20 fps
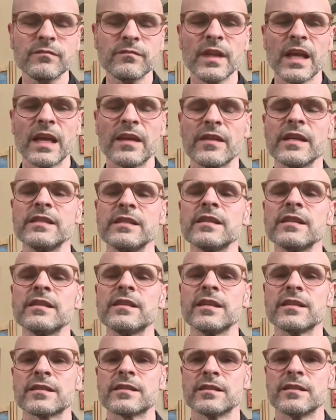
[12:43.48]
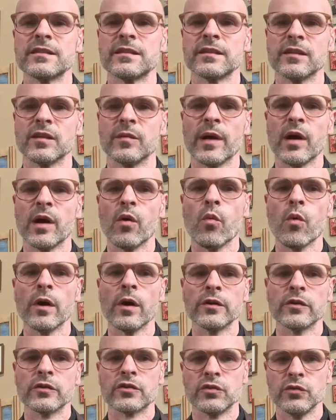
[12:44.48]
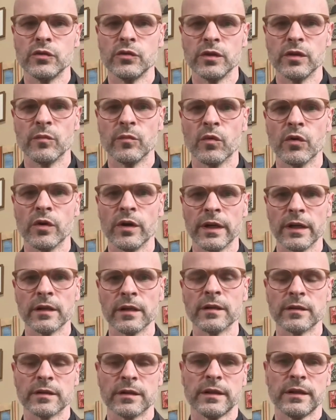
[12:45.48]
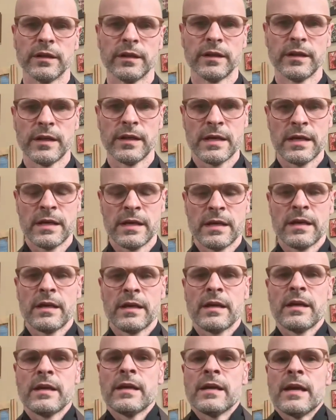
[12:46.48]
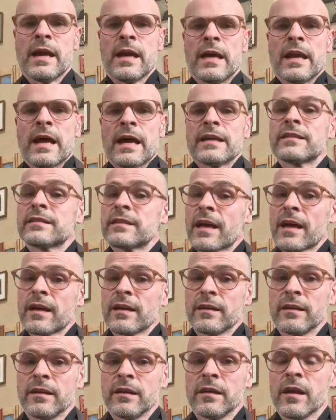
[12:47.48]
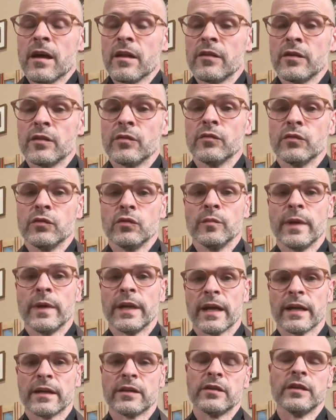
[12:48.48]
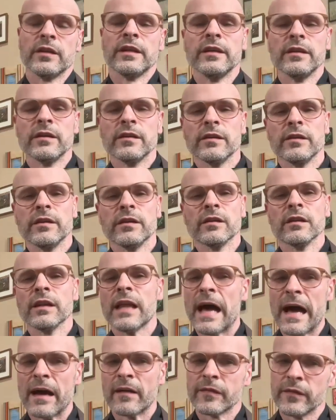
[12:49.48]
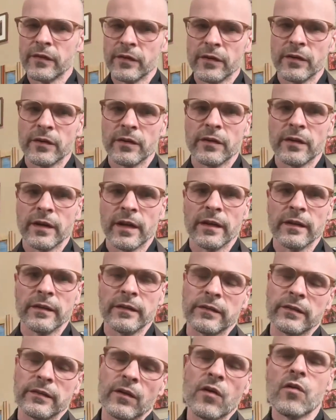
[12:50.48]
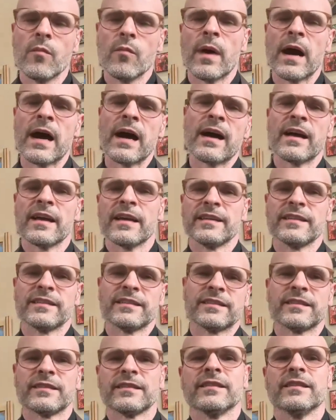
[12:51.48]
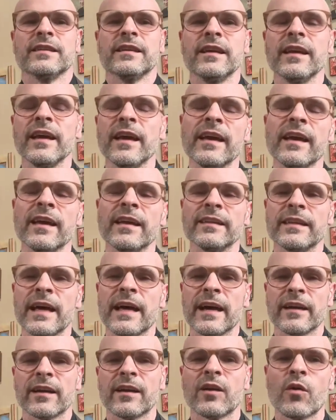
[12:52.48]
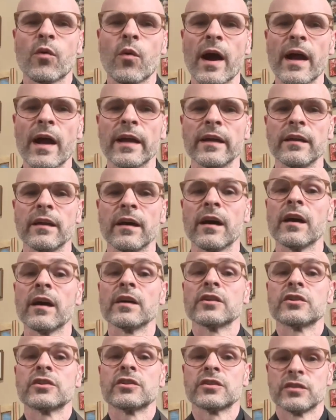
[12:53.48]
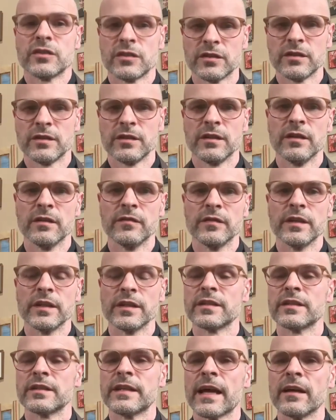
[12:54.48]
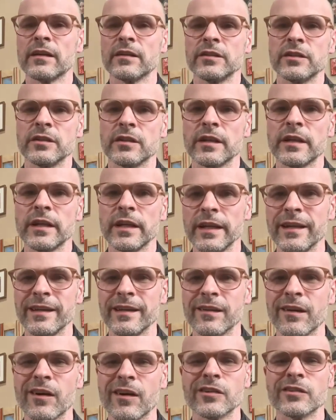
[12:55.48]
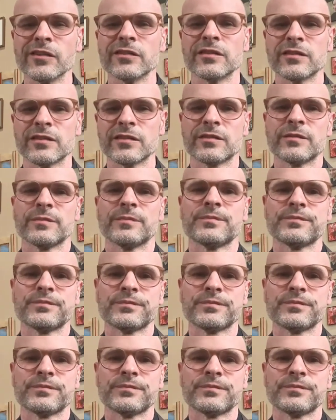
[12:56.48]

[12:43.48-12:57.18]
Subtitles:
And they did this until about 1 or 2 in the morning. And I sat in another room and I could hear their laughter and oh my's, and that quiet hush of nostalgia hitting hearts.